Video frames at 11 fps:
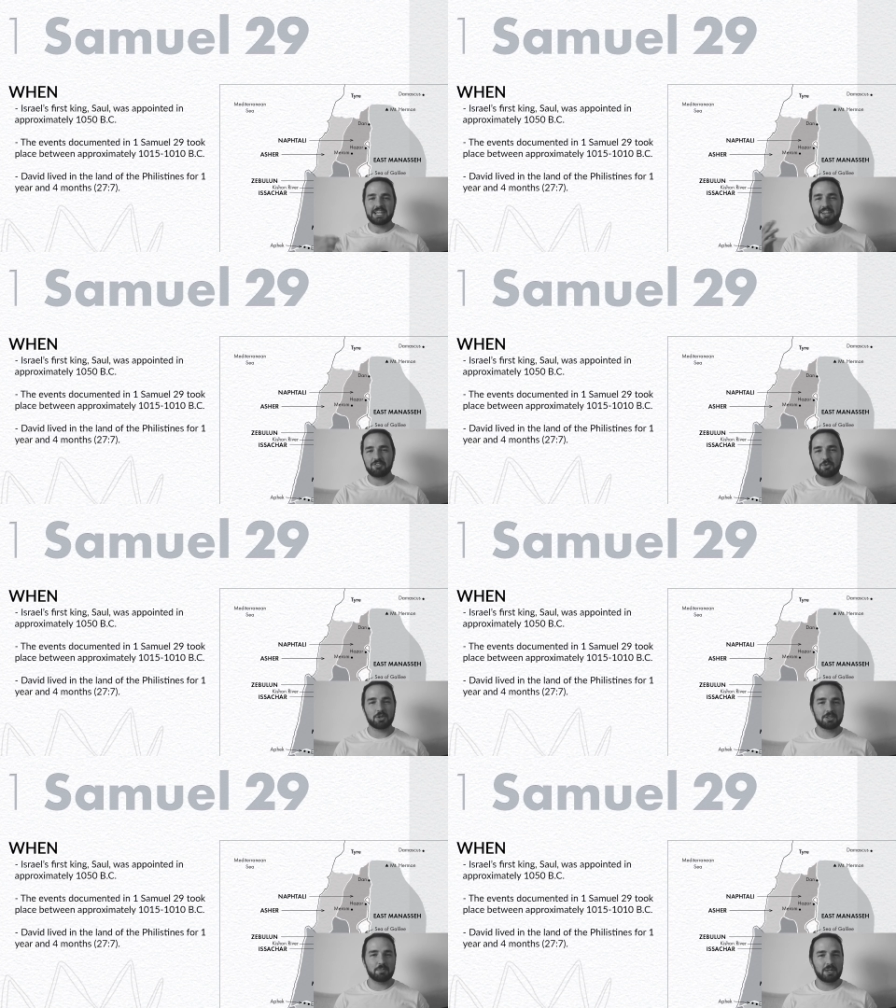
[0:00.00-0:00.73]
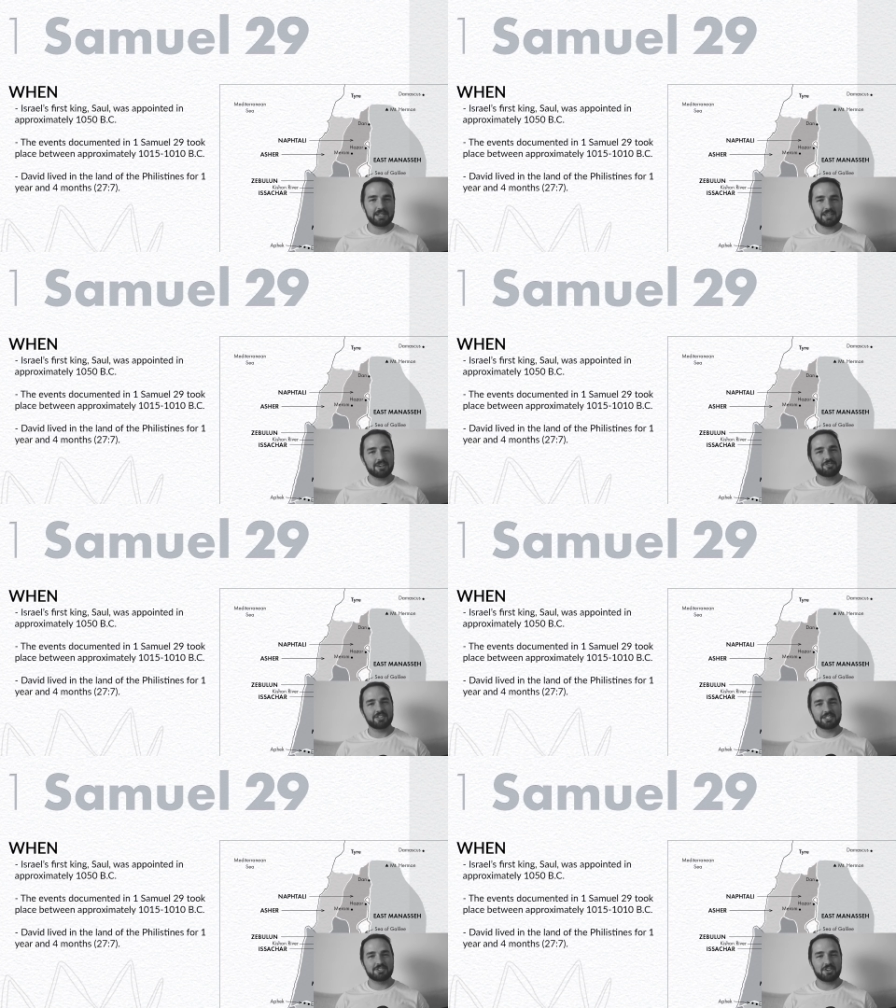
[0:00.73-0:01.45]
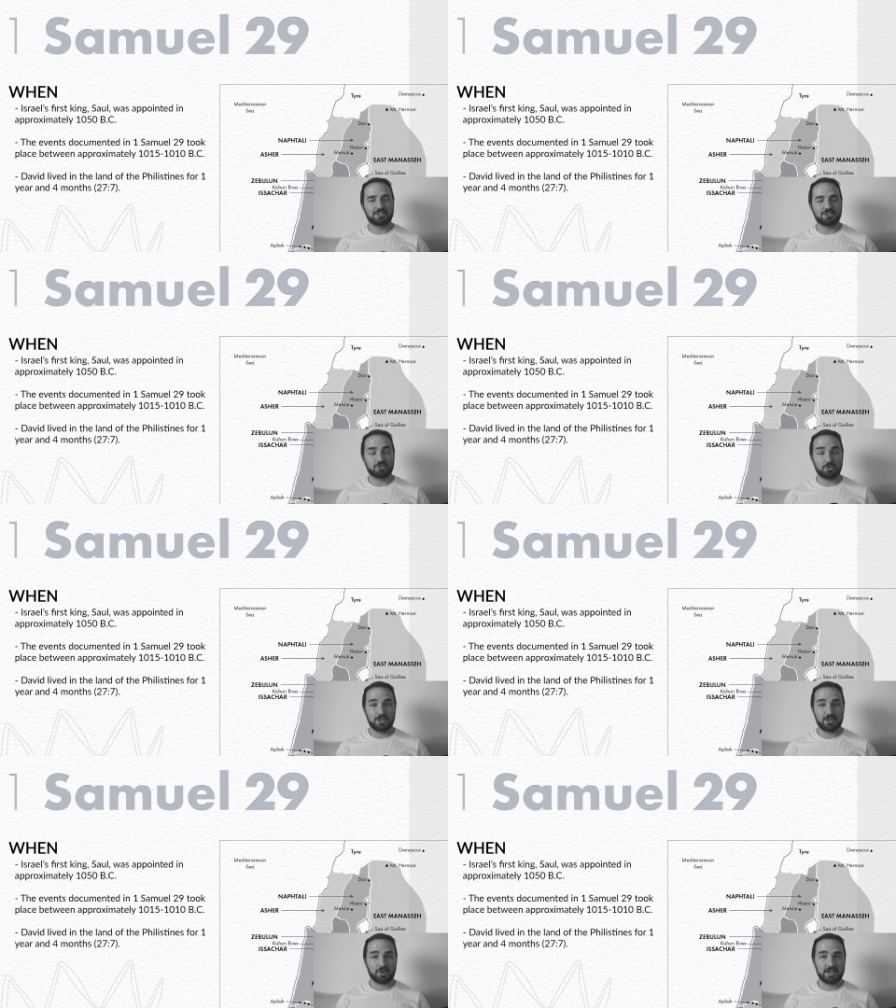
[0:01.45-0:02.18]
If you want the PDF that's on the
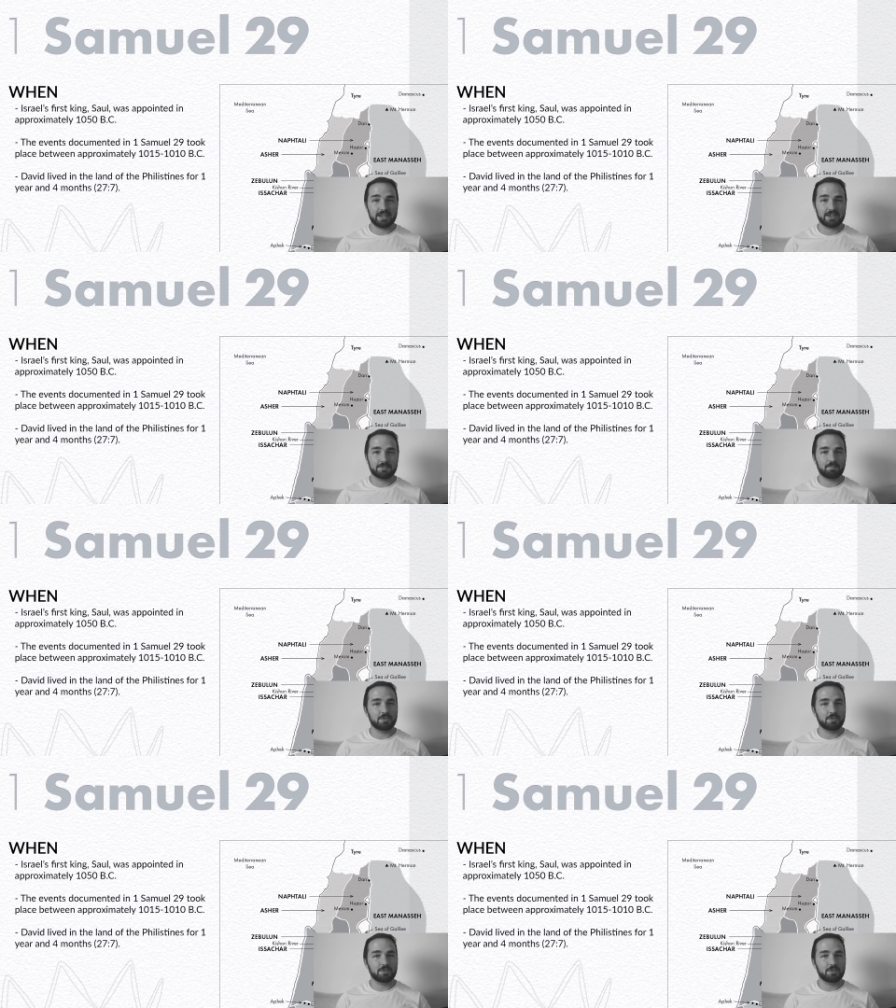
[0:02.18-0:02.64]
screen right now,